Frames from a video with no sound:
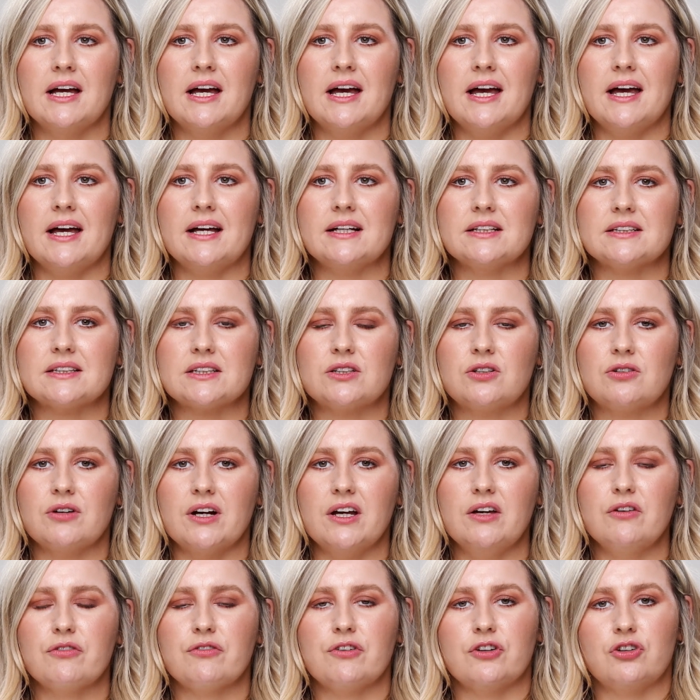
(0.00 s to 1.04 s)
It's
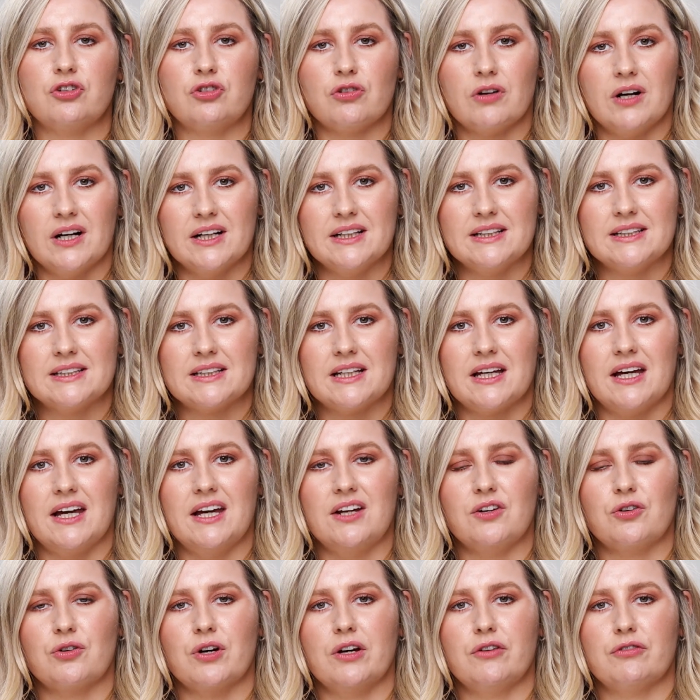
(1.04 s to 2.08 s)
great for dry
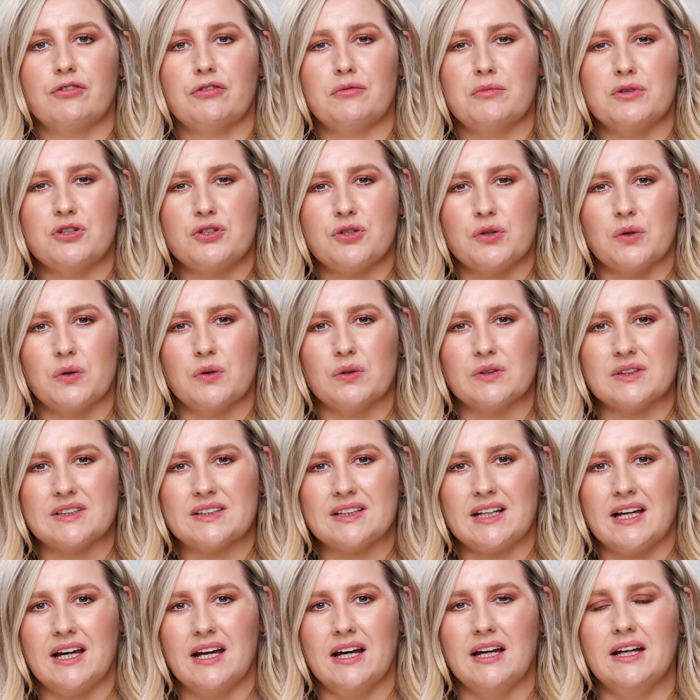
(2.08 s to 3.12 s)
skin, great for mature
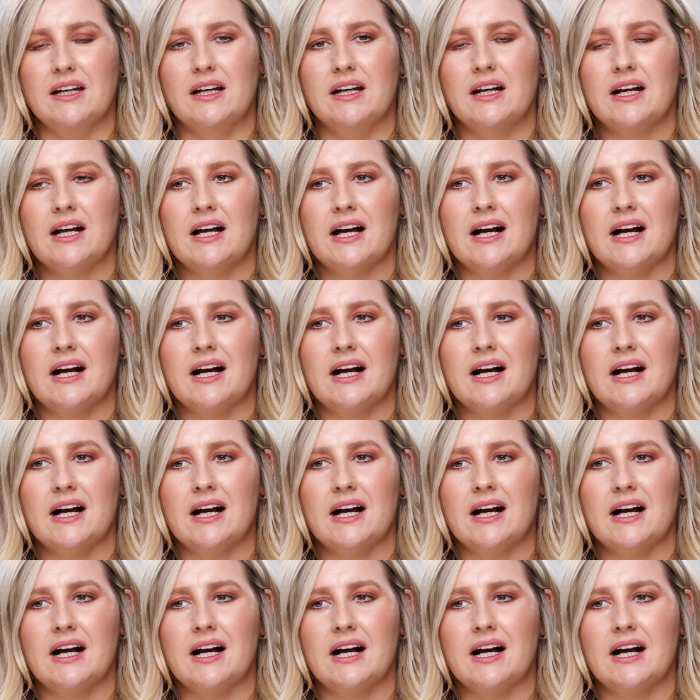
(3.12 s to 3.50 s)
skin,